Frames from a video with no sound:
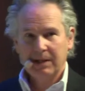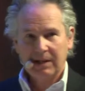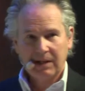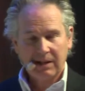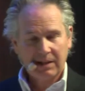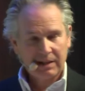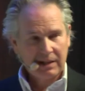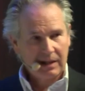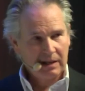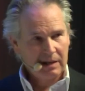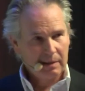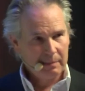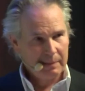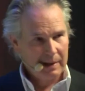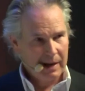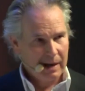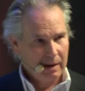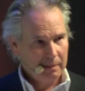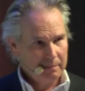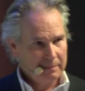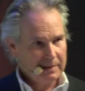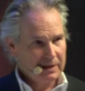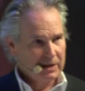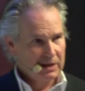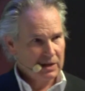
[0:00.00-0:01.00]
to think
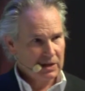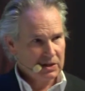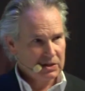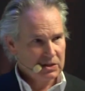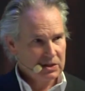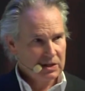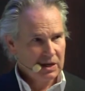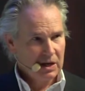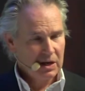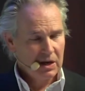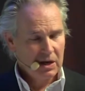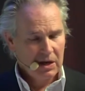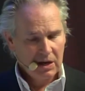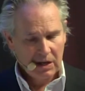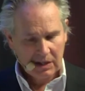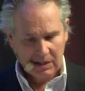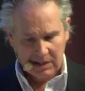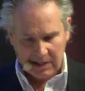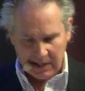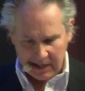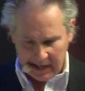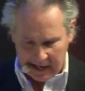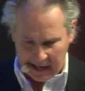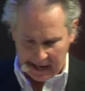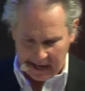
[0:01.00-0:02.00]
about, because
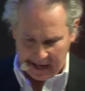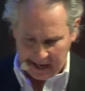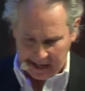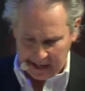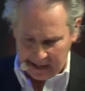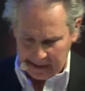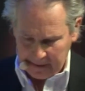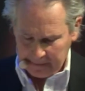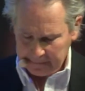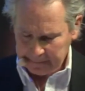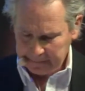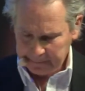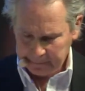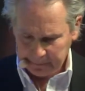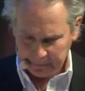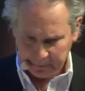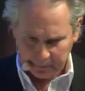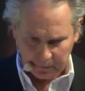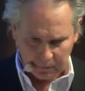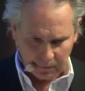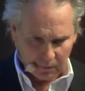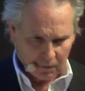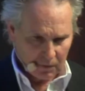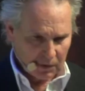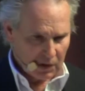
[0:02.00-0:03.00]
today,
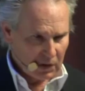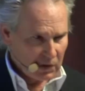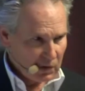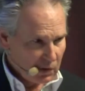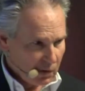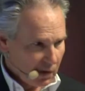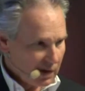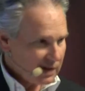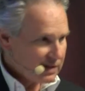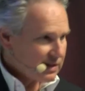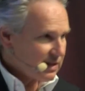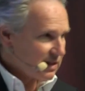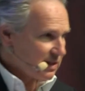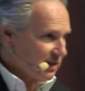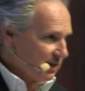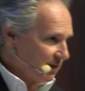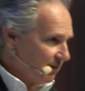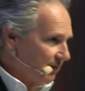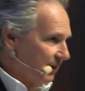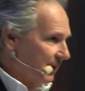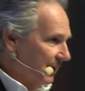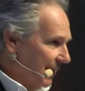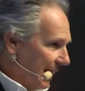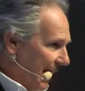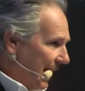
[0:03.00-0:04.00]
the noise is
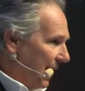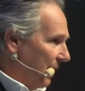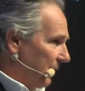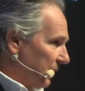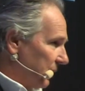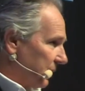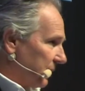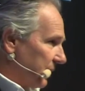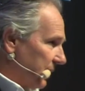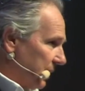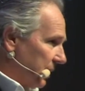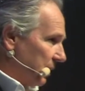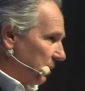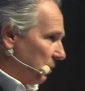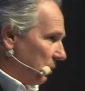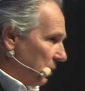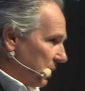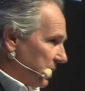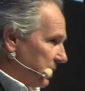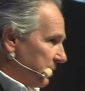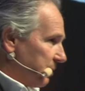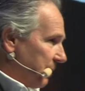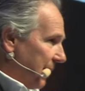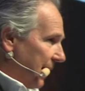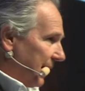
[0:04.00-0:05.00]
even louder than it
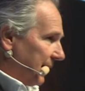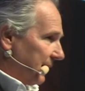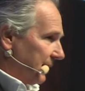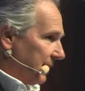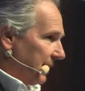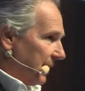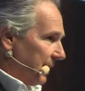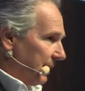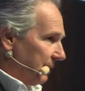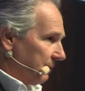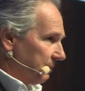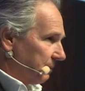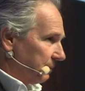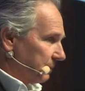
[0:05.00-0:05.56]
was back then.